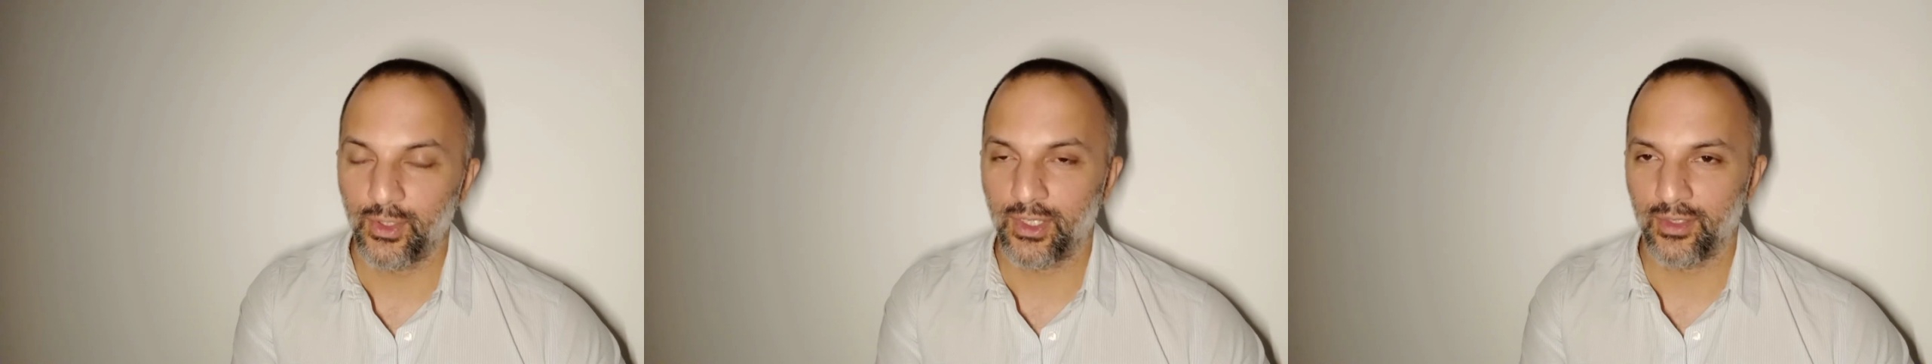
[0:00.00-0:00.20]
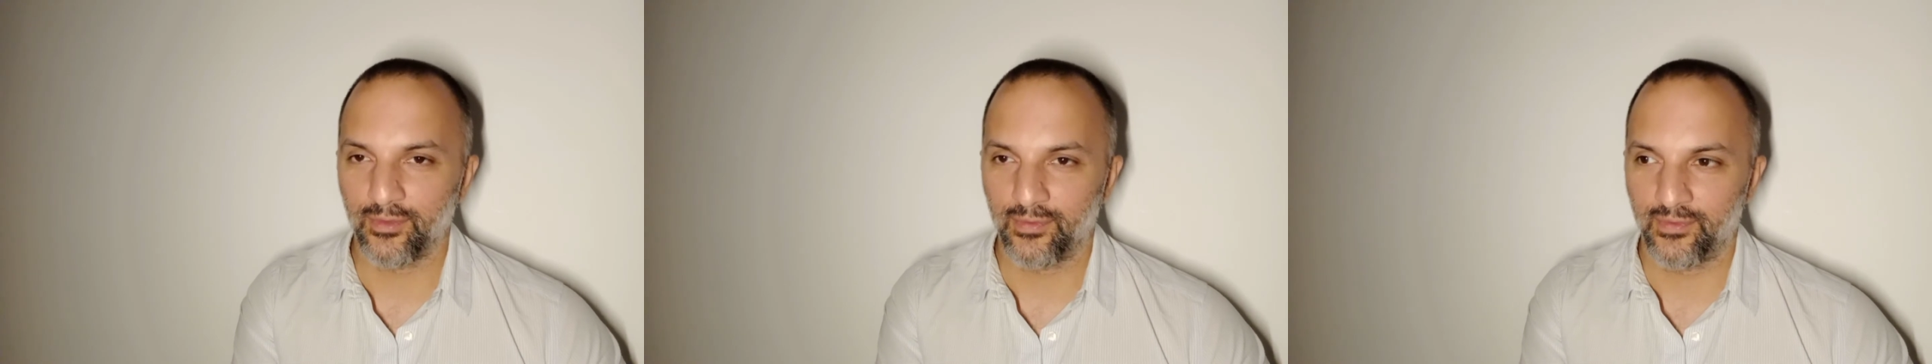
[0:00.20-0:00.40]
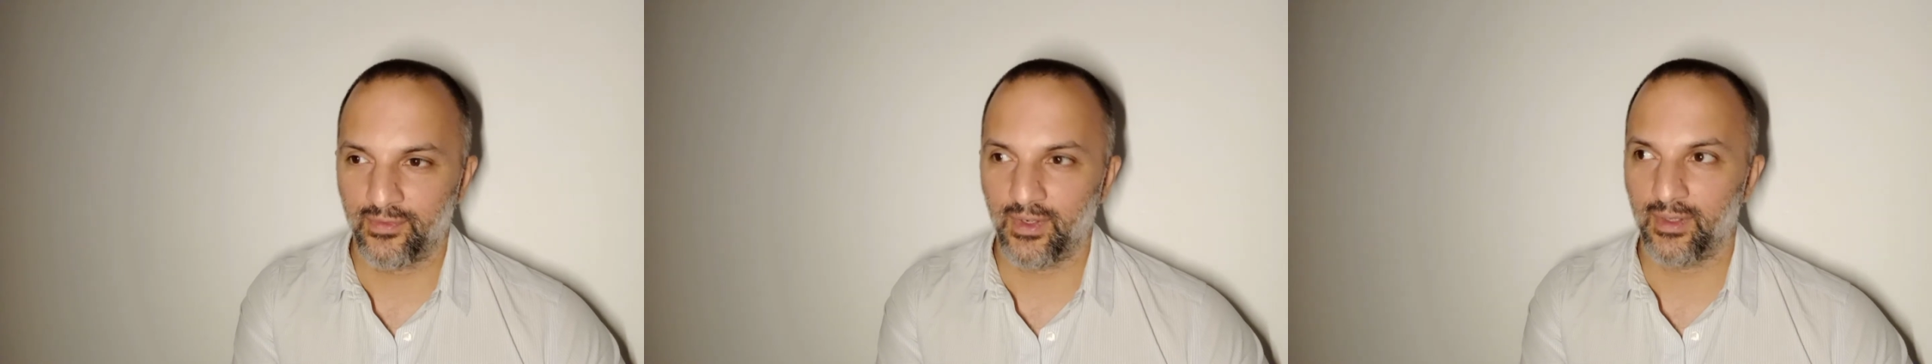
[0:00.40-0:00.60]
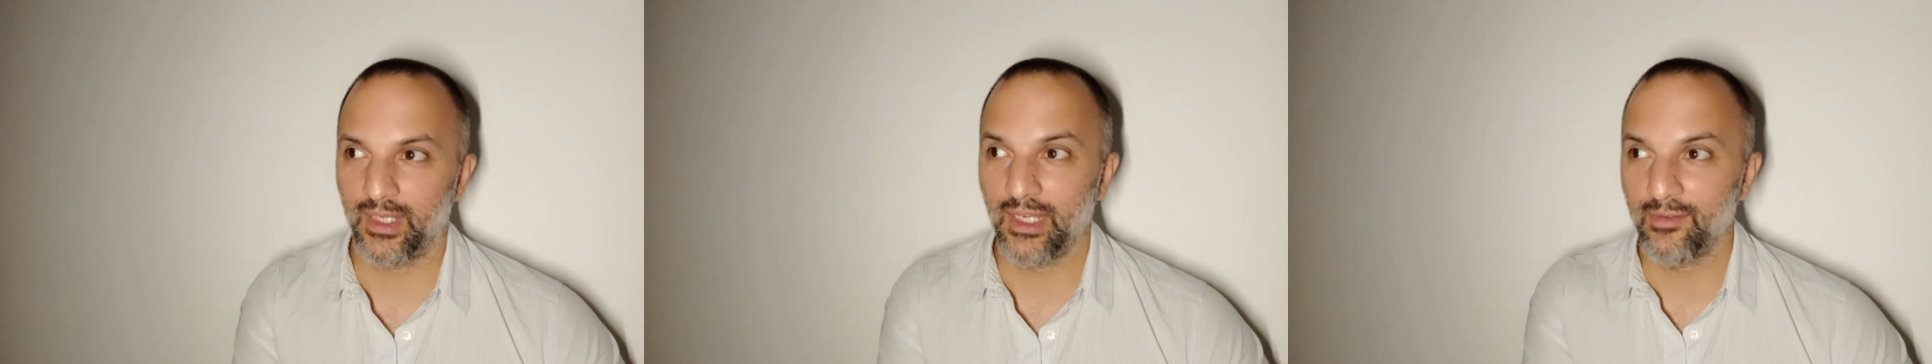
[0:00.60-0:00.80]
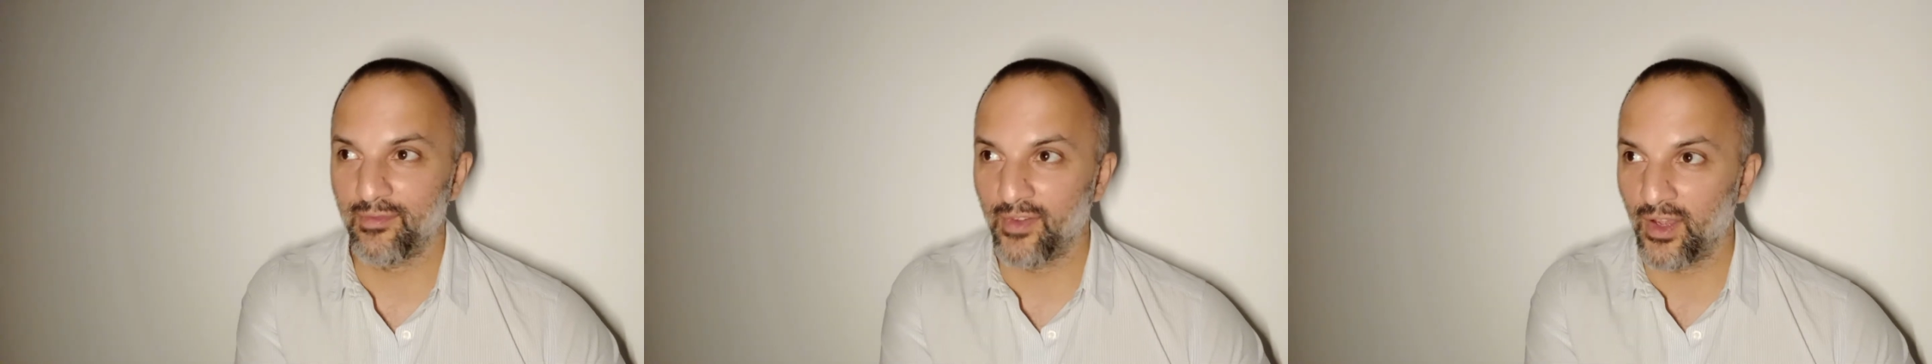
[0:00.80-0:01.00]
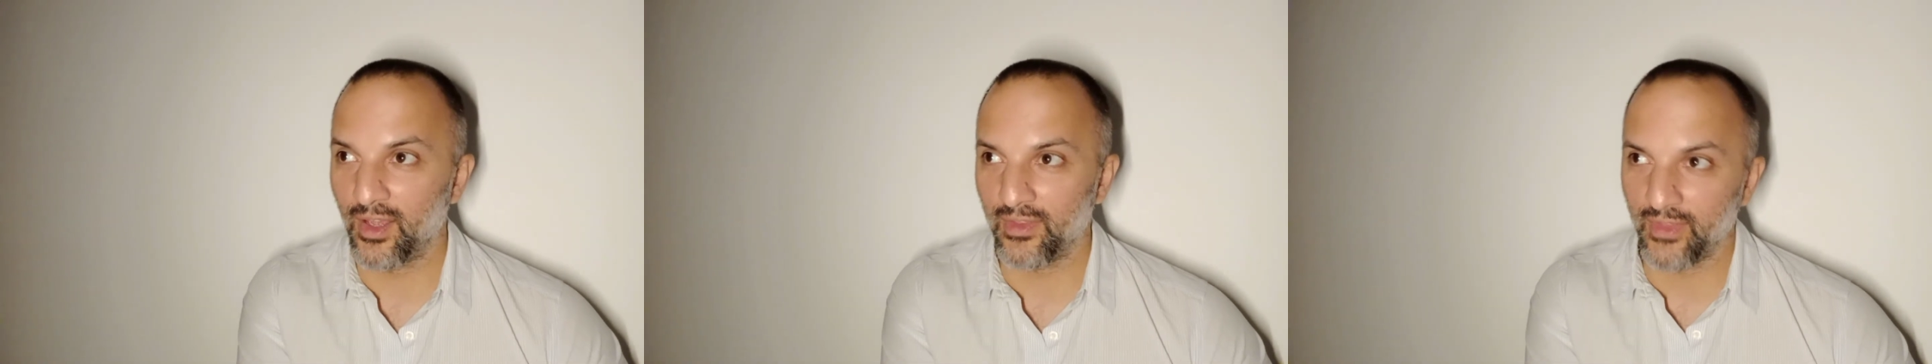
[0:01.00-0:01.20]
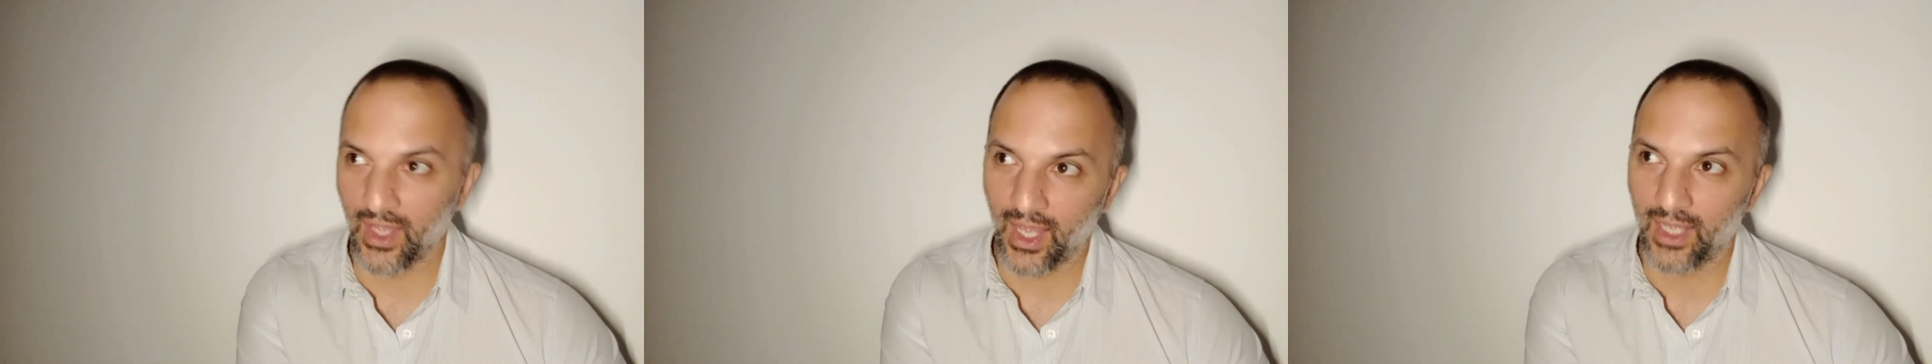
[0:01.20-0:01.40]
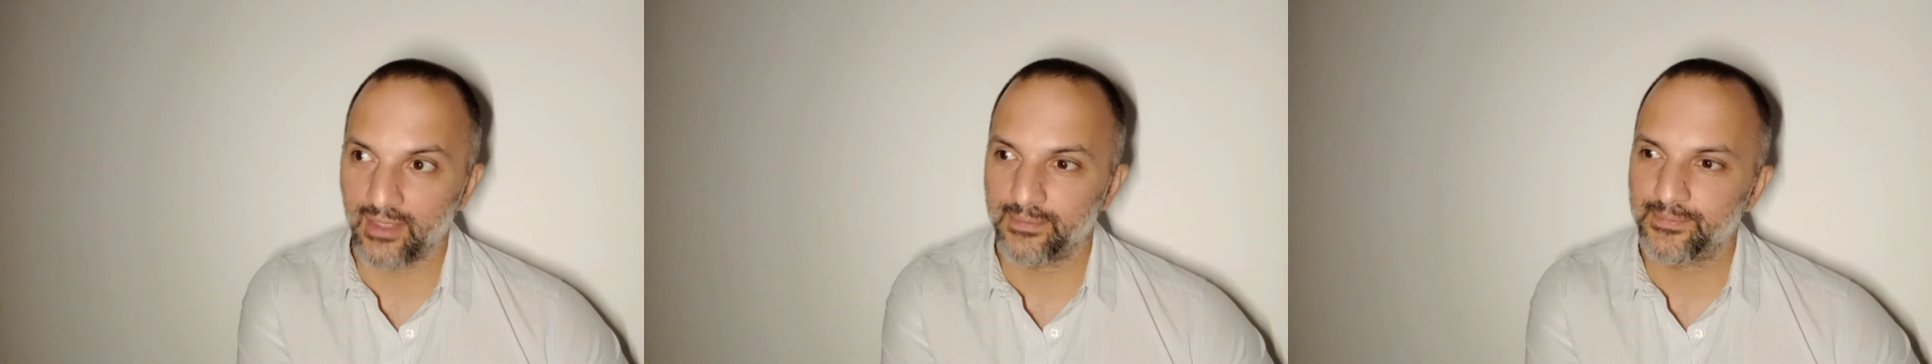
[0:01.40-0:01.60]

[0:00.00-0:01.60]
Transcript: can invert that